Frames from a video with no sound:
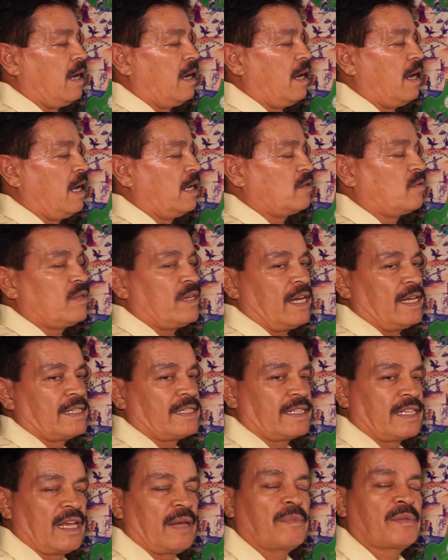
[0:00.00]
I'm going to
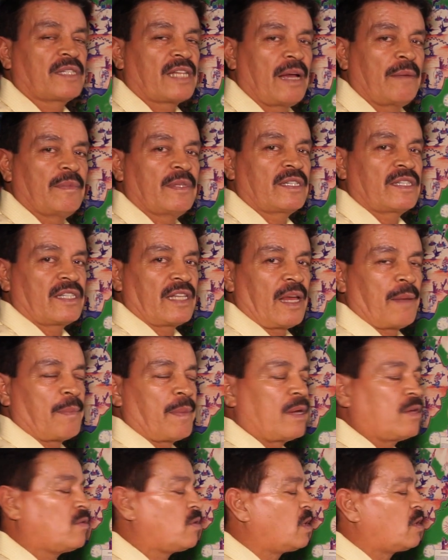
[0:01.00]
skip some step.
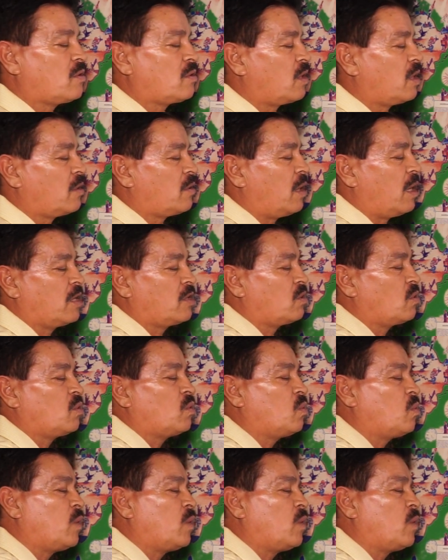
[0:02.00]
I don't